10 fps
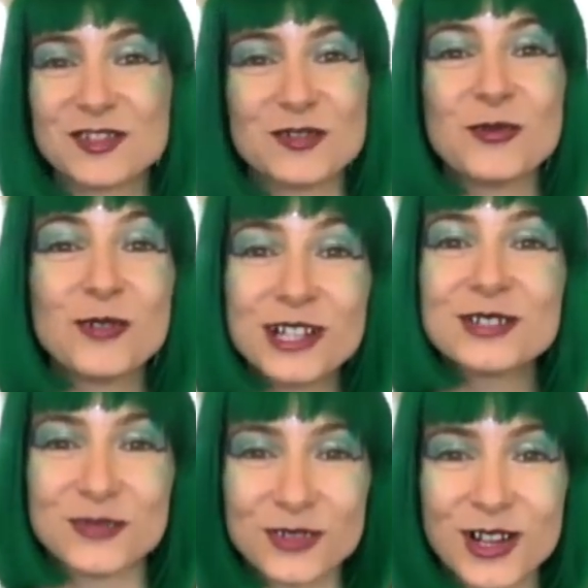
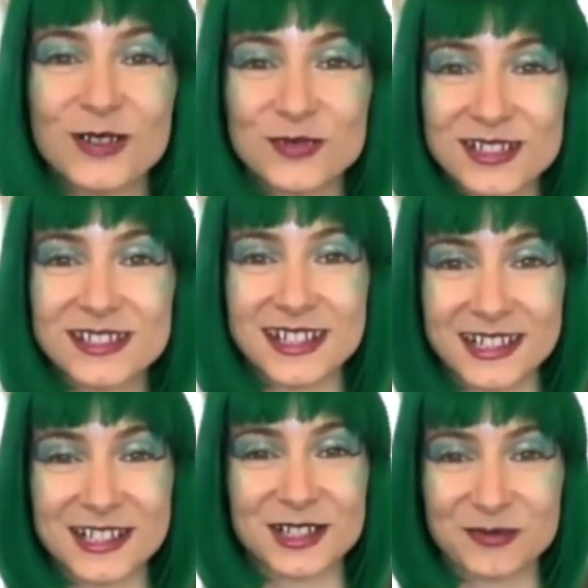wonderful
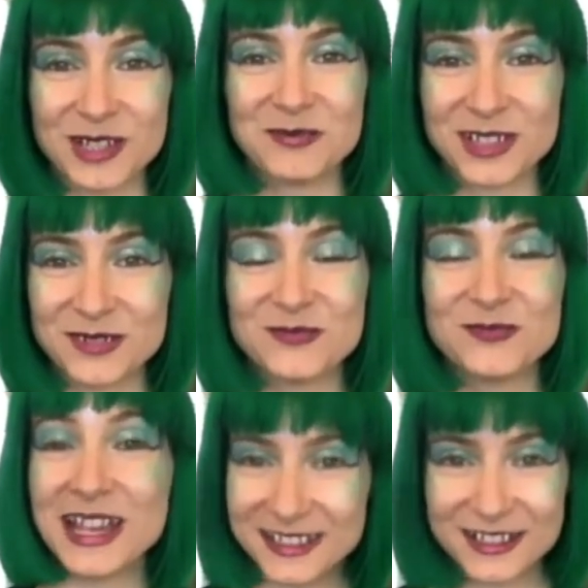conversation. Maybe the
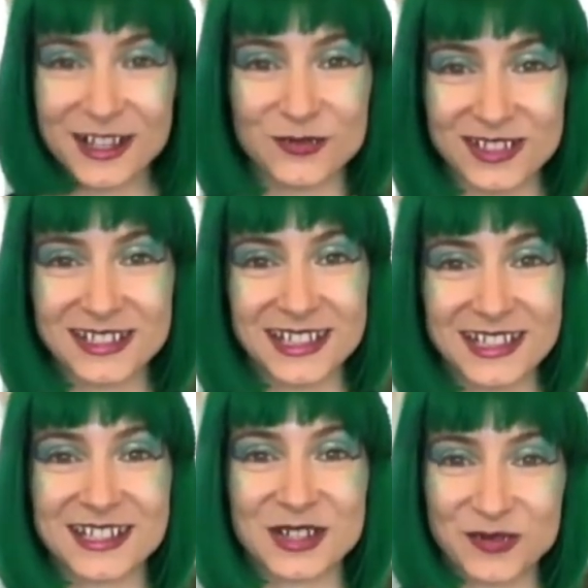best
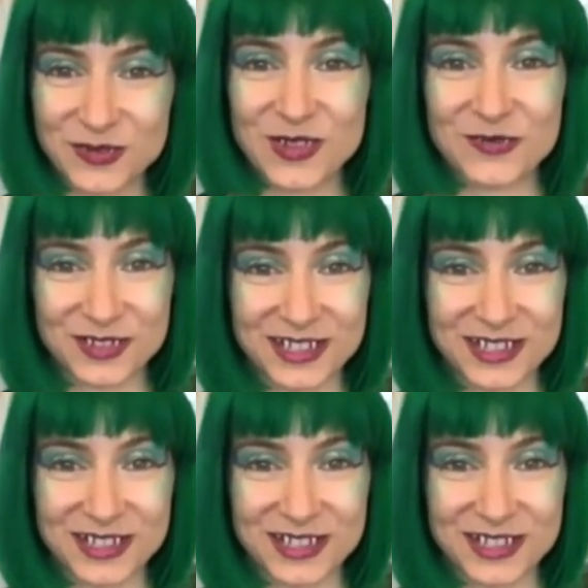conversation we've ever